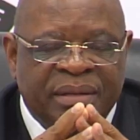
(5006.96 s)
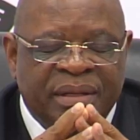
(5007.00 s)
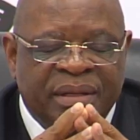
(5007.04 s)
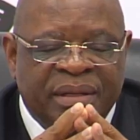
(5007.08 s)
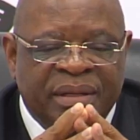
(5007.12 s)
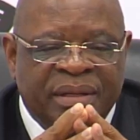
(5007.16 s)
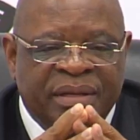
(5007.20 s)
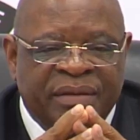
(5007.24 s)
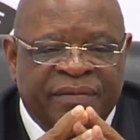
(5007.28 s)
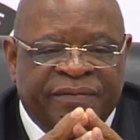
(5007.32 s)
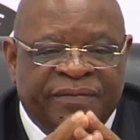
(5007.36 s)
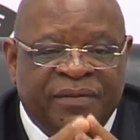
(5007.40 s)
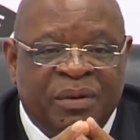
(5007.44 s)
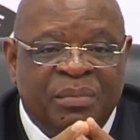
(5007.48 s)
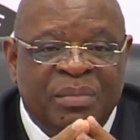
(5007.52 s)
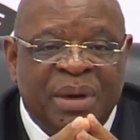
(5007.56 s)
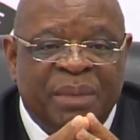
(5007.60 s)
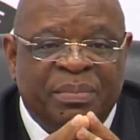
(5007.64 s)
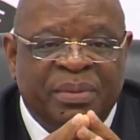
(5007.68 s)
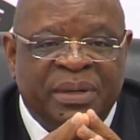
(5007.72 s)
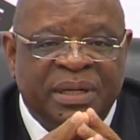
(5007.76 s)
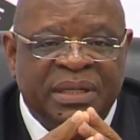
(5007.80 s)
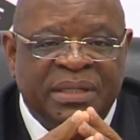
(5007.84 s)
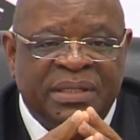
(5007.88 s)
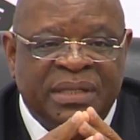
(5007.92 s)
the former
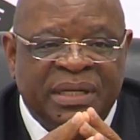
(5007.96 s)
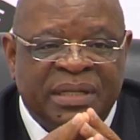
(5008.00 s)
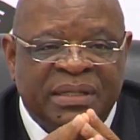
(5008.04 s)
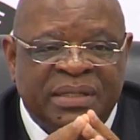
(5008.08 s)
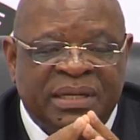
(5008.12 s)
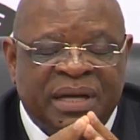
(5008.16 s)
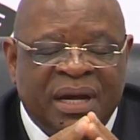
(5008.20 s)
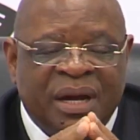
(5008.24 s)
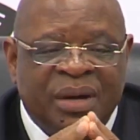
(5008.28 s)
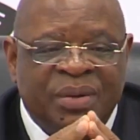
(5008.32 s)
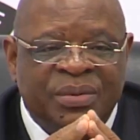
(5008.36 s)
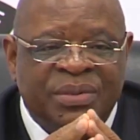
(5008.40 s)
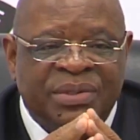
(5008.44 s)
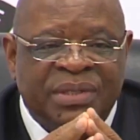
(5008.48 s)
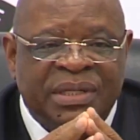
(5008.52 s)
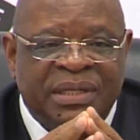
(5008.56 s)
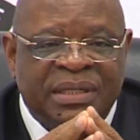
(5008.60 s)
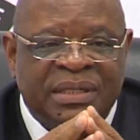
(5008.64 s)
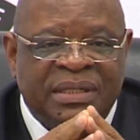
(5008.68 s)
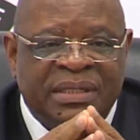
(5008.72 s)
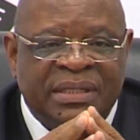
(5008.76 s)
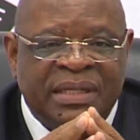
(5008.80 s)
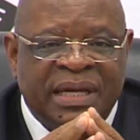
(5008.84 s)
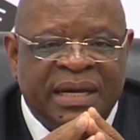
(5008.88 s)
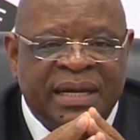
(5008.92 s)
president's counsel
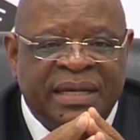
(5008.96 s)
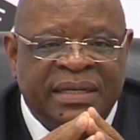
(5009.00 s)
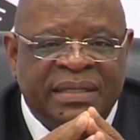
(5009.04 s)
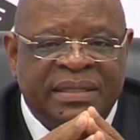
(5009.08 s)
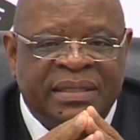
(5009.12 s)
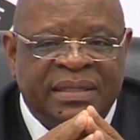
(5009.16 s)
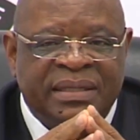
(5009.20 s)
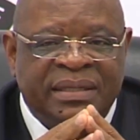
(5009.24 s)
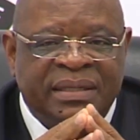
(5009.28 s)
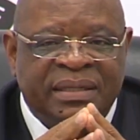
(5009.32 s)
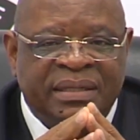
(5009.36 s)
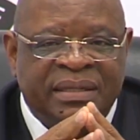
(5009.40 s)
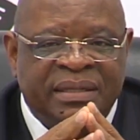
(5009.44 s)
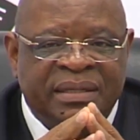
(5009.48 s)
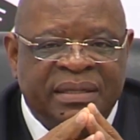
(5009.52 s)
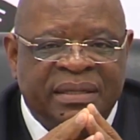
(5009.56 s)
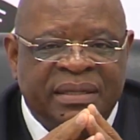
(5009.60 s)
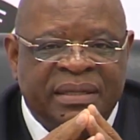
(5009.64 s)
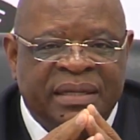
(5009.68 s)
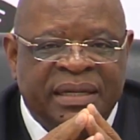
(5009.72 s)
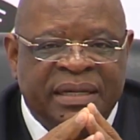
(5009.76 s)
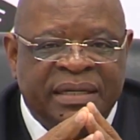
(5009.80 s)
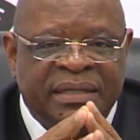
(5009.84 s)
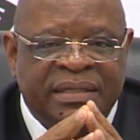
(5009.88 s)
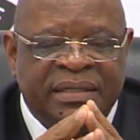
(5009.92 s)
said
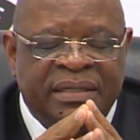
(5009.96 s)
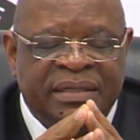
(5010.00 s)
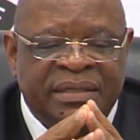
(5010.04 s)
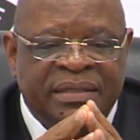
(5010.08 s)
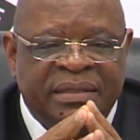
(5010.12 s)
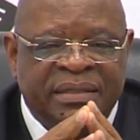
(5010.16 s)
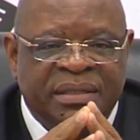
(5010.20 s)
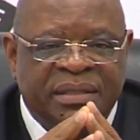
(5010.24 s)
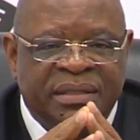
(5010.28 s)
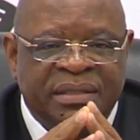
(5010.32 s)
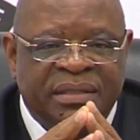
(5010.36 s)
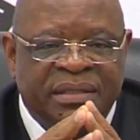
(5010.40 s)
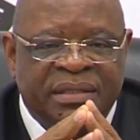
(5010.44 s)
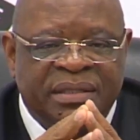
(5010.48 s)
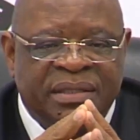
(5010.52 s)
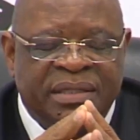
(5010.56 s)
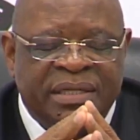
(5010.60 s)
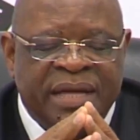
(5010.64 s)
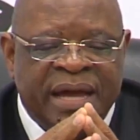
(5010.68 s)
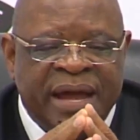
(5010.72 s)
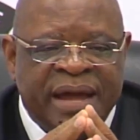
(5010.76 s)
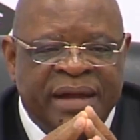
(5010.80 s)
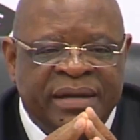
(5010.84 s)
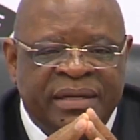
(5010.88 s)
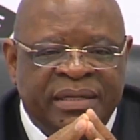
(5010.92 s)
they
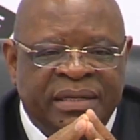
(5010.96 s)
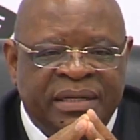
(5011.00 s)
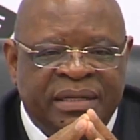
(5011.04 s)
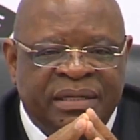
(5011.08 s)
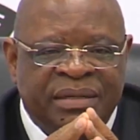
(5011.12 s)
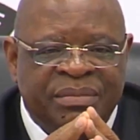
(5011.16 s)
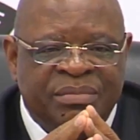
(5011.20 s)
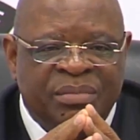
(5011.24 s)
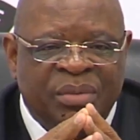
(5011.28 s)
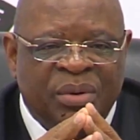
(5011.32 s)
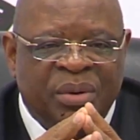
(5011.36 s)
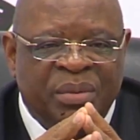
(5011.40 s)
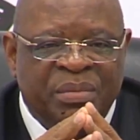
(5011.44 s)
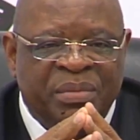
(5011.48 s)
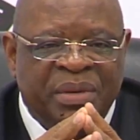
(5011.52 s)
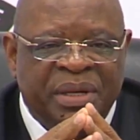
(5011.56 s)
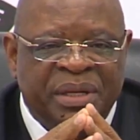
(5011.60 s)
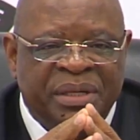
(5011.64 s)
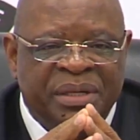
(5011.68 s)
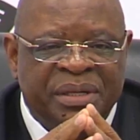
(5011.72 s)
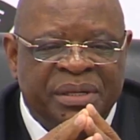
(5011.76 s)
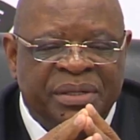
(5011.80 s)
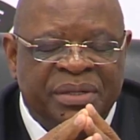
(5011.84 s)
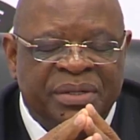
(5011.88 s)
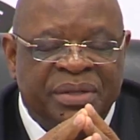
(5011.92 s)
stand at the
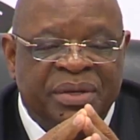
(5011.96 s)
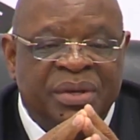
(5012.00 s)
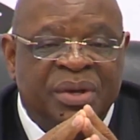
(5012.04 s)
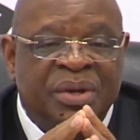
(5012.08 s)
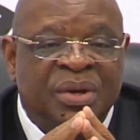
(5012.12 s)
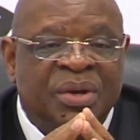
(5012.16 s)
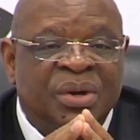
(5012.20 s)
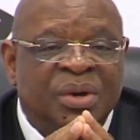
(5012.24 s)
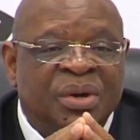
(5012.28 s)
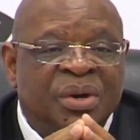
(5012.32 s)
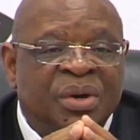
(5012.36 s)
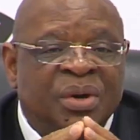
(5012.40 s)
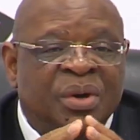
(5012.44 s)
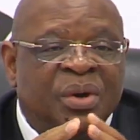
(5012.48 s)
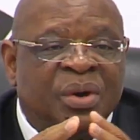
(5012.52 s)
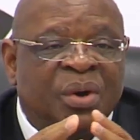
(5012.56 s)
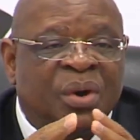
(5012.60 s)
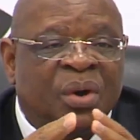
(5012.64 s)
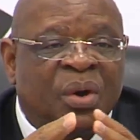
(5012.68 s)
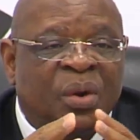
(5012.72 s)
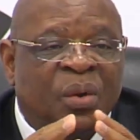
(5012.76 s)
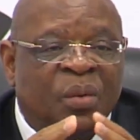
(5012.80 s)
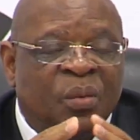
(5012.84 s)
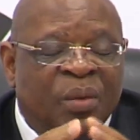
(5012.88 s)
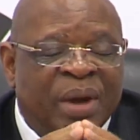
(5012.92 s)
moment,
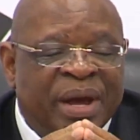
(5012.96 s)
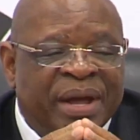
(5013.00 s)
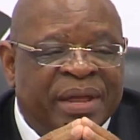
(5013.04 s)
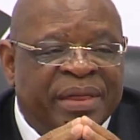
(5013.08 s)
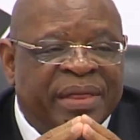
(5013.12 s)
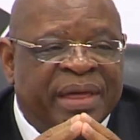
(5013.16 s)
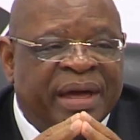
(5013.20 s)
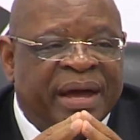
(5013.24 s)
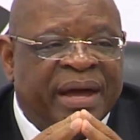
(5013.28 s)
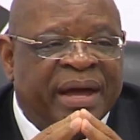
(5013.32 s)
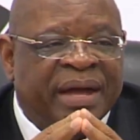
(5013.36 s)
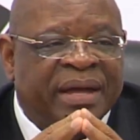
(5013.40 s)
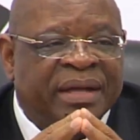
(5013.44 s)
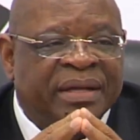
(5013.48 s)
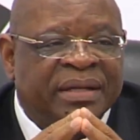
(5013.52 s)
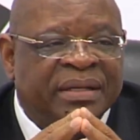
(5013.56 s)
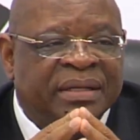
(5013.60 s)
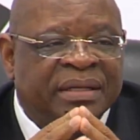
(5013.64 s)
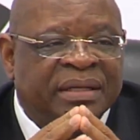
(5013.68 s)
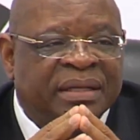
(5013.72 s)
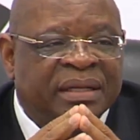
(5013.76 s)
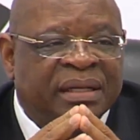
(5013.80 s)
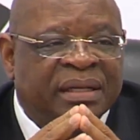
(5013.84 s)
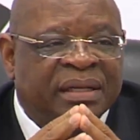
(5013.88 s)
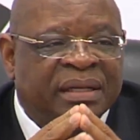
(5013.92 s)
or whether
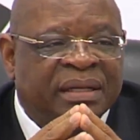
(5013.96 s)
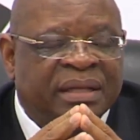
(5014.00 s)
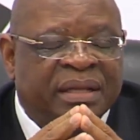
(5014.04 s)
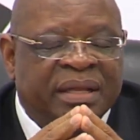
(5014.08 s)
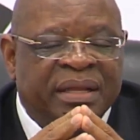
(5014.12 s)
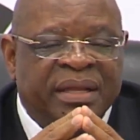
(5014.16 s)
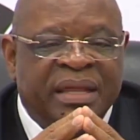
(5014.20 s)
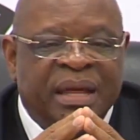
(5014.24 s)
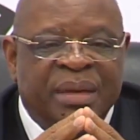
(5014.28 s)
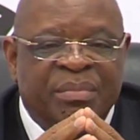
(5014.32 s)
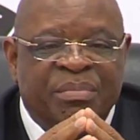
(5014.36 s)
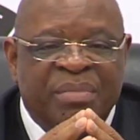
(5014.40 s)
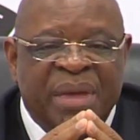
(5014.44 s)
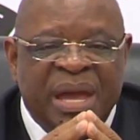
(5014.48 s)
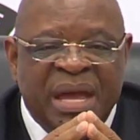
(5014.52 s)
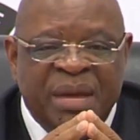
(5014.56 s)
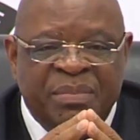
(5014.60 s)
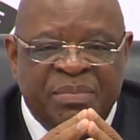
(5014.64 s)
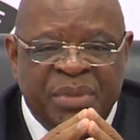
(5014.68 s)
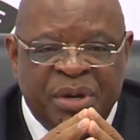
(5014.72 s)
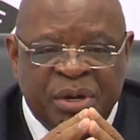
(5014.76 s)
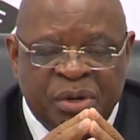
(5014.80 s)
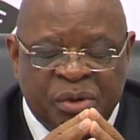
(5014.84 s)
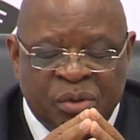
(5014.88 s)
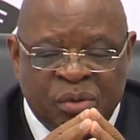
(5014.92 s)
there may
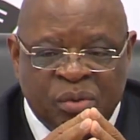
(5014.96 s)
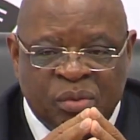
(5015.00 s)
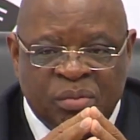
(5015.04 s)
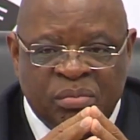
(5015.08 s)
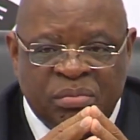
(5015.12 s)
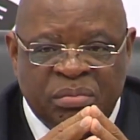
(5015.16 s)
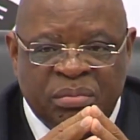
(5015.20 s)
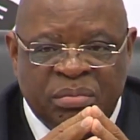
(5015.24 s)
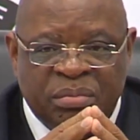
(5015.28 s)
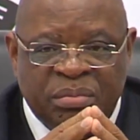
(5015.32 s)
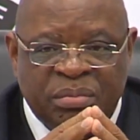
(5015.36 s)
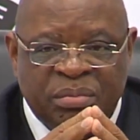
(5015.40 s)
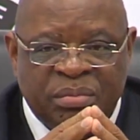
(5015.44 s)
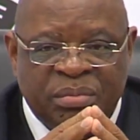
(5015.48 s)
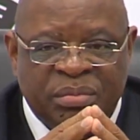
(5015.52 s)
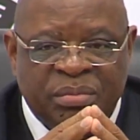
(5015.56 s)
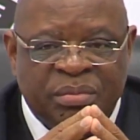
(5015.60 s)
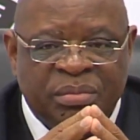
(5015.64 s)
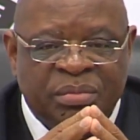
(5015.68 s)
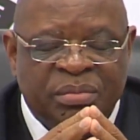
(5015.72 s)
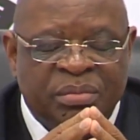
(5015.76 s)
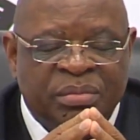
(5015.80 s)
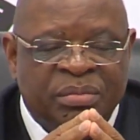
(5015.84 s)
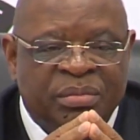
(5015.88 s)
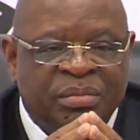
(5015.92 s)
be room
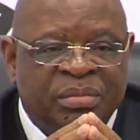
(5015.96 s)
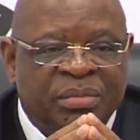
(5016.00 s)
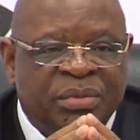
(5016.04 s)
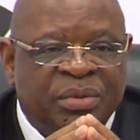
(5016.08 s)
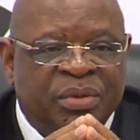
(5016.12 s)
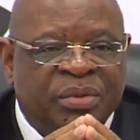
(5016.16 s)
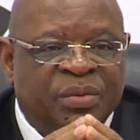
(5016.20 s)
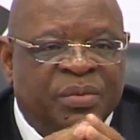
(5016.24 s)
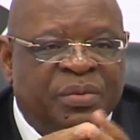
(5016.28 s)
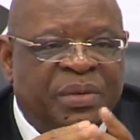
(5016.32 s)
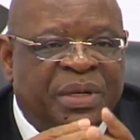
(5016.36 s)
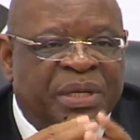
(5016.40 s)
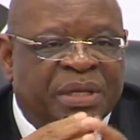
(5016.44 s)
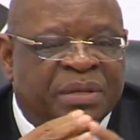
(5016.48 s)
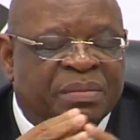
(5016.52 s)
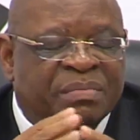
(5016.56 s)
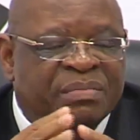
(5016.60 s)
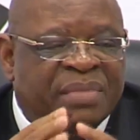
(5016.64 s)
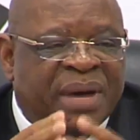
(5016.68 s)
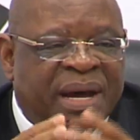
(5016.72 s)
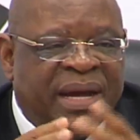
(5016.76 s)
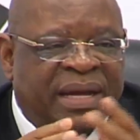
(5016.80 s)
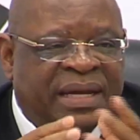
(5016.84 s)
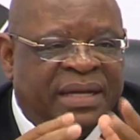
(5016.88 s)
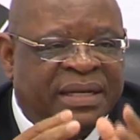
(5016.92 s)
with
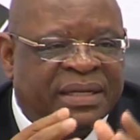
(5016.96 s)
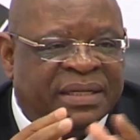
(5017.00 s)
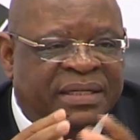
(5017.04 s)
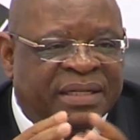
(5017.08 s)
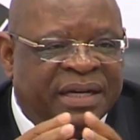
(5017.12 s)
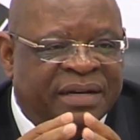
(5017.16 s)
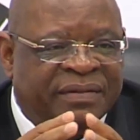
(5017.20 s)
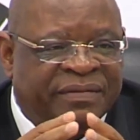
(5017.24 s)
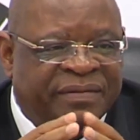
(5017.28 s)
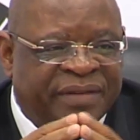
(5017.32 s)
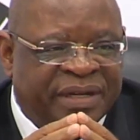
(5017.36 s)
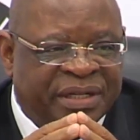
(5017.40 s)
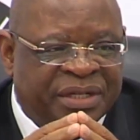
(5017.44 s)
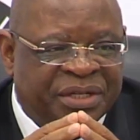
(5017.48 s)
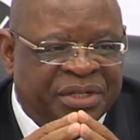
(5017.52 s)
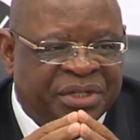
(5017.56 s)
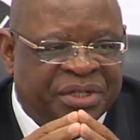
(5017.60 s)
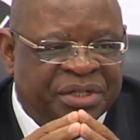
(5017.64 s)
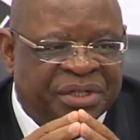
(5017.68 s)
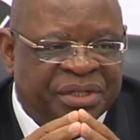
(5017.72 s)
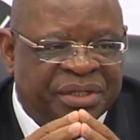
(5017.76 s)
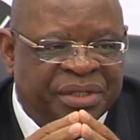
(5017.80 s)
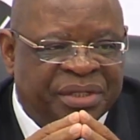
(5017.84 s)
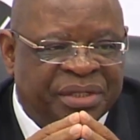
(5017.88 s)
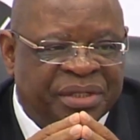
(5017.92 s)
my
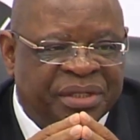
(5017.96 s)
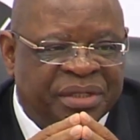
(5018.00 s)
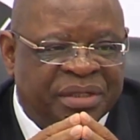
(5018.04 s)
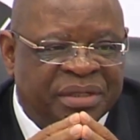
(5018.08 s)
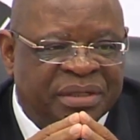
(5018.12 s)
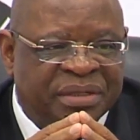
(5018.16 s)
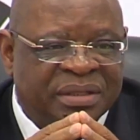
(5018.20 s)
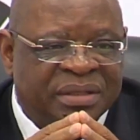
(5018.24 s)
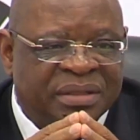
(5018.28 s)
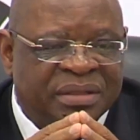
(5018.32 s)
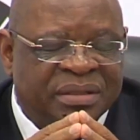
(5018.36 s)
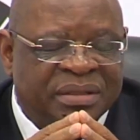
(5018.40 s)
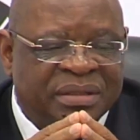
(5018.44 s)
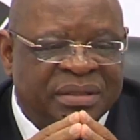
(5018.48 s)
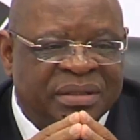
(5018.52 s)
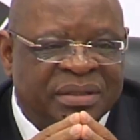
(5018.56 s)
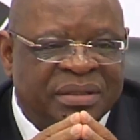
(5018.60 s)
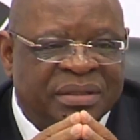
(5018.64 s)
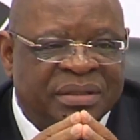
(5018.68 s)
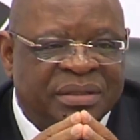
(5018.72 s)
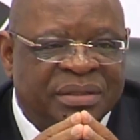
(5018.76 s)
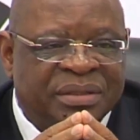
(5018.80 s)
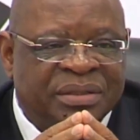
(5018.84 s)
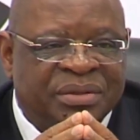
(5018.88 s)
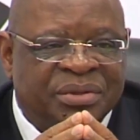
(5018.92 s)
intervention
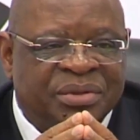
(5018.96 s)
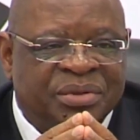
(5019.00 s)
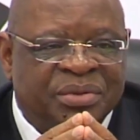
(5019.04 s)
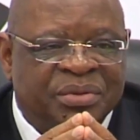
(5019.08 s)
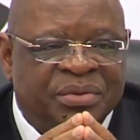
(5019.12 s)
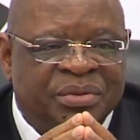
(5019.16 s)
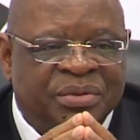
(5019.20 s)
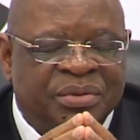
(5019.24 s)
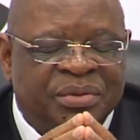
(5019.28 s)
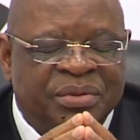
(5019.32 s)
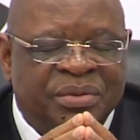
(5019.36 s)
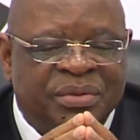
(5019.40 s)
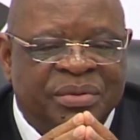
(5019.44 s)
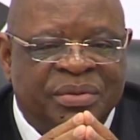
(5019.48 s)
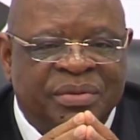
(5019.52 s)
to